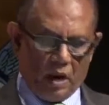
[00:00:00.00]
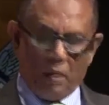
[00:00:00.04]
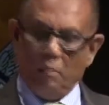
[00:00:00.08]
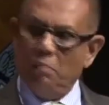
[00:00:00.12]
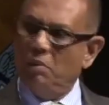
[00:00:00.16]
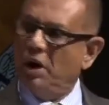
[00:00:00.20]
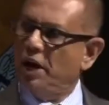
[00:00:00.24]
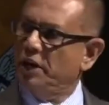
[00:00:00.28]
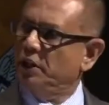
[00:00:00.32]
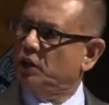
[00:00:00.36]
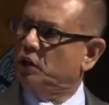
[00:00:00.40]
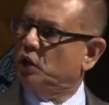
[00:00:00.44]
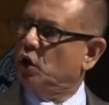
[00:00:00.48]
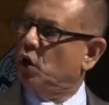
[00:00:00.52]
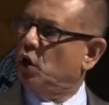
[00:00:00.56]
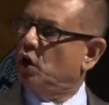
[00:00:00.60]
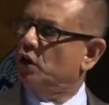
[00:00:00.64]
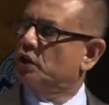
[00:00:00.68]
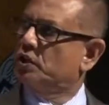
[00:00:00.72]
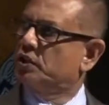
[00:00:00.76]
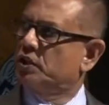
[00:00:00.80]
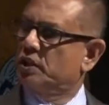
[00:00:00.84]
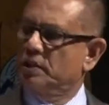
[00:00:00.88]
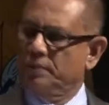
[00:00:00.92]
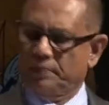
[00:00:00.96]
my
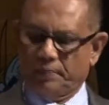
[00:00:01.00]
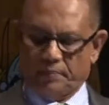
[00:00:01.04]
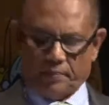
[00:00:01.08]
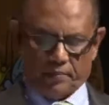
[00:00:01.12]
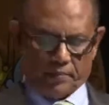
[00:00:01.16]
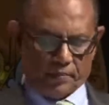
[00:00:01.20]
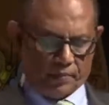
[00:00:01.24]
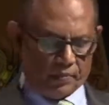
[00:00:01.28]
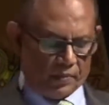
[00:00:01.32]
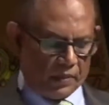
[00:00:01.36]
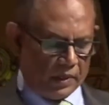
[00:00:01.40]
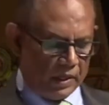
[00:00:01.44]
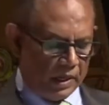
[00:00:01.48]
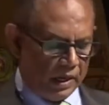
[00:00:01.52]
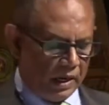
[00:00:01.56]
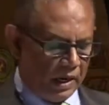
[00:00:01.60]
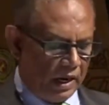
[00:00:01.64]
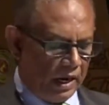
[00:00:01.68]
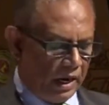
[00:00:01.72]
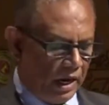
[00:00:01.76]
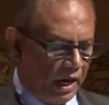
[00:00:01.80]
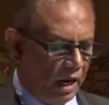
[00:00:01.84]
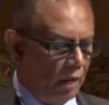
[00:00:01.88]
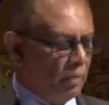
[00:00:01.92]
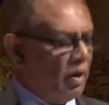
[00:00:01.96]
thoughts
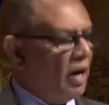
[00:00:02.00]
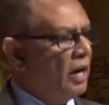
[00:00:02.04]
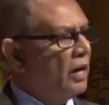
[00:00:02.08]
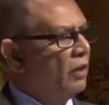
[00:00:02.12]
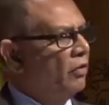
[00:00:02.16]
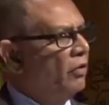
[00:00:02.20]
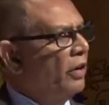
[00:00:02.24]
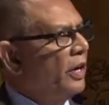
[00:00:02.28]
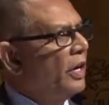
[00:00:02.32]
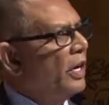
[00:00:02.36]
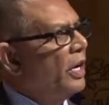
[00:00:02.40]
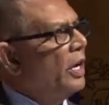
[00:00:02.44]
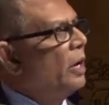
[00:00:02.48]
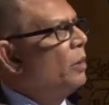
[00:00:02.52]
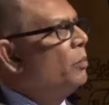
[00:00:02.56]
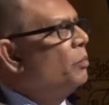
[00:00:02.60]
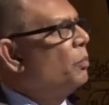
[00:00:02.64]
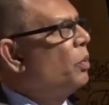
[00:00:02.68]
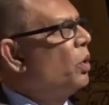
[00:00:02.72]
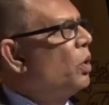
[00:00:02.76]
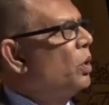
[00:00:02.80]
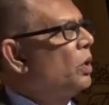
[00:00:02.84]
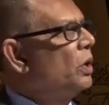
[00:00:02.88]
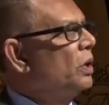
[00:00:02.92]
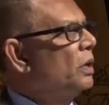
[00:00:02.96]
about a very
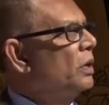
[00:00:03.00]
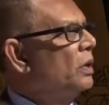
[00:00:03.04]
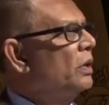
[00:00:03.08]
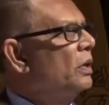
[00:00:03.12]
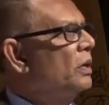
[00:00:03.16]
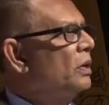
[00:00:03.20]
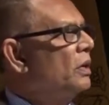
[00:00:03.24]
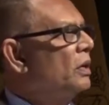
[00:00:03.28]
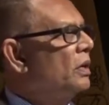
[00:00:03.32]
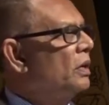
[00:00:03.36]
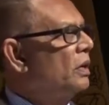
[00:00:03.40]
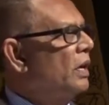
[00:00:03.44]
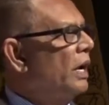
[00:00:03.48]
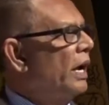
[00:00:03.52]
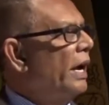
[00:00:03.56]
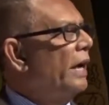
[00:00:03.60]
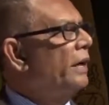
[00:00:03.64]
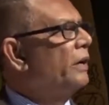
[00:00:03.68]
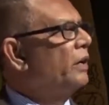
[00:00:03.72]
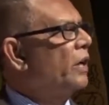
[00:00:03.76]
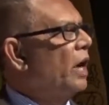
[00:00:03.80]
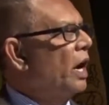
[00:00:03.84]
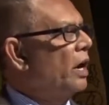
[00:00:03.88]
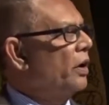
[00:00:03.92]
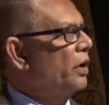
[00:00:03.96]
important
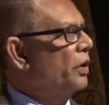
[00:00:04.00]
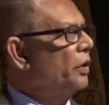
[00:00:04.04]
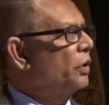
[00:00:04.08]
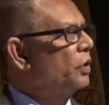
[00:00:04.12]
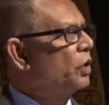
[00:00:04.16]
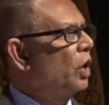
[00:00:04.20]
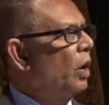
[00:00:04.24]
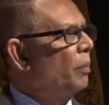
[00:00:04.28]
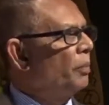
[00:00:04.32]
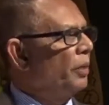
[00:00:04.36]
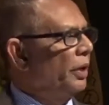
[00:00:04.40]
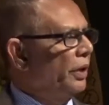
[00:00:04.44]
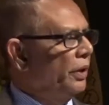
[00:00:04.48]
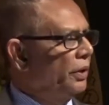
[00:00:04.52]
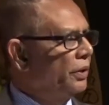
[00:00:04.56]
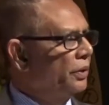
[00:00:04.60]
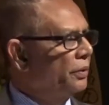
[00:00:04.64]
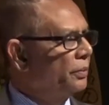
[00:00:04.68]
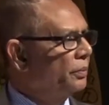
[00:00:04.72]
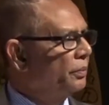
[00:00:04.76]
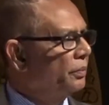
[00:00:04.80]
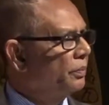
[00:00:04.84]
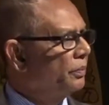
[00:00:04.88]
and current topic.